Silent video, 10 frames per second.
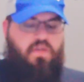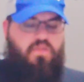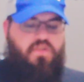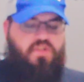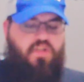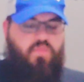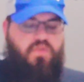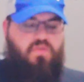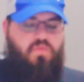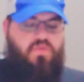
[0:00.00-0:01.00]
This shall be
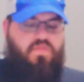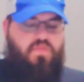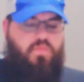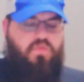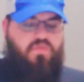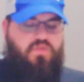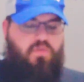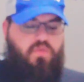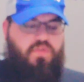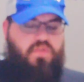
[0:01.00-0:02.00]
yours of the most
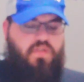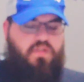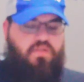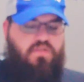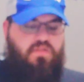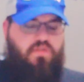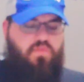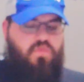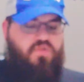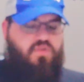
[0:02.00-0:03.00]
holy things,
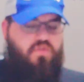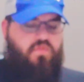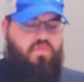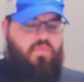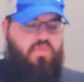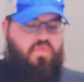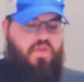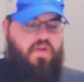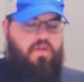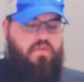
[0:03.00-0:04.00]
reserved from the
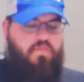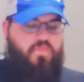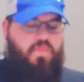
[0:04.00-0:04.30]
fire,